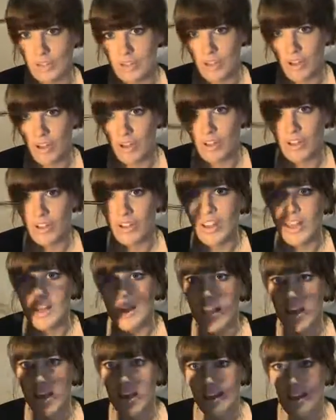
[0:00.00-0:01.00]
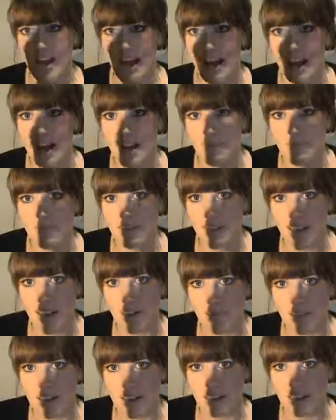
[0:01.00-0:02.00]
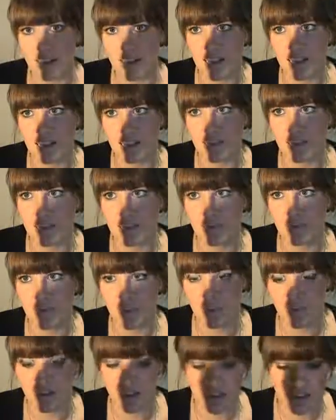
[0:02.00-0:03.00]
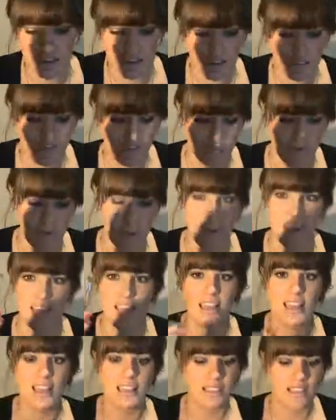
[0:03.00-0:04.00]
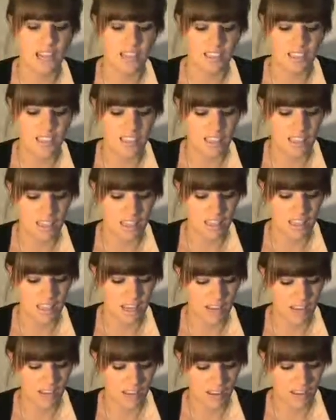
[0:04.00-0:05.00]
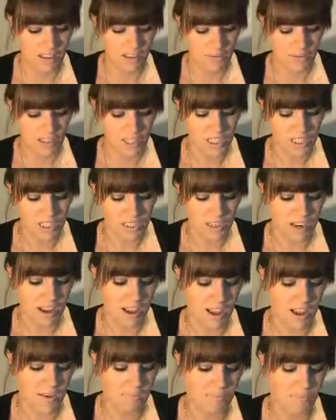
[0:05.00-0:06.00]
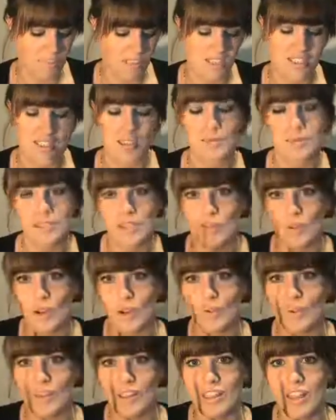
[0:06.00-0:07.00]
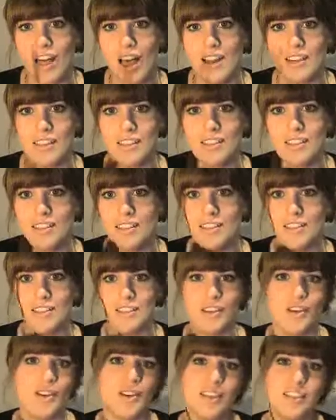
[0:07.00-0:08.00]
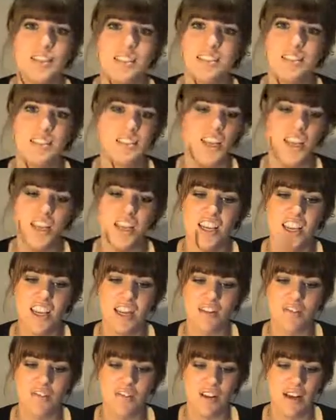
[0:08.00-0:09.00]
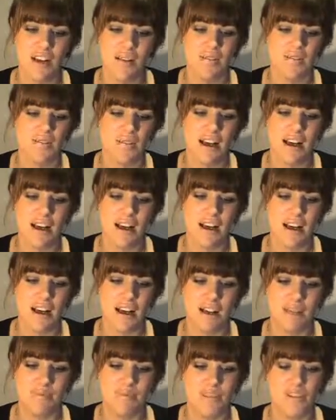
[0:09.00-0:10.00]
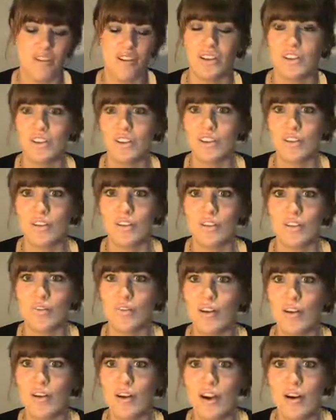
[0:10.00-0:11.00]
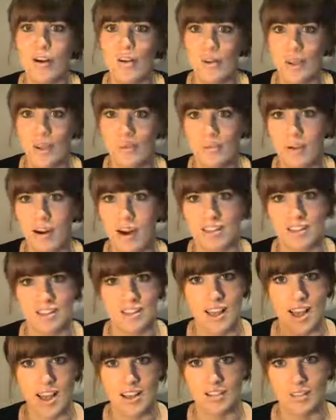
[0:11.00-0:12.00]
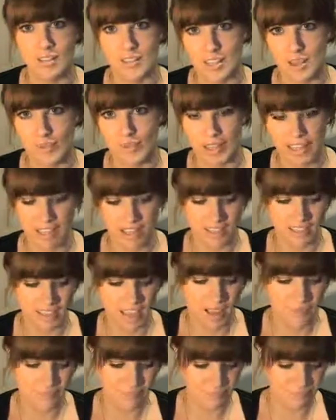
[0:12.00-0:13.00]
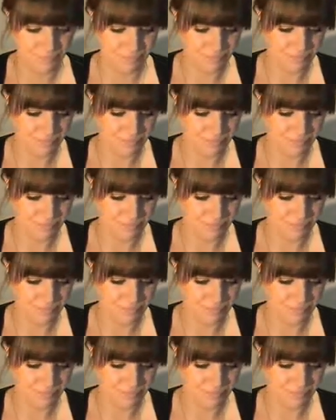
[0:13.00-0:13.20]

So that one is the one that I got from there. It's actually synthetic, which seems to work with liners. So you can get it from you know, your Sephora or your Priceline or somewhere like that.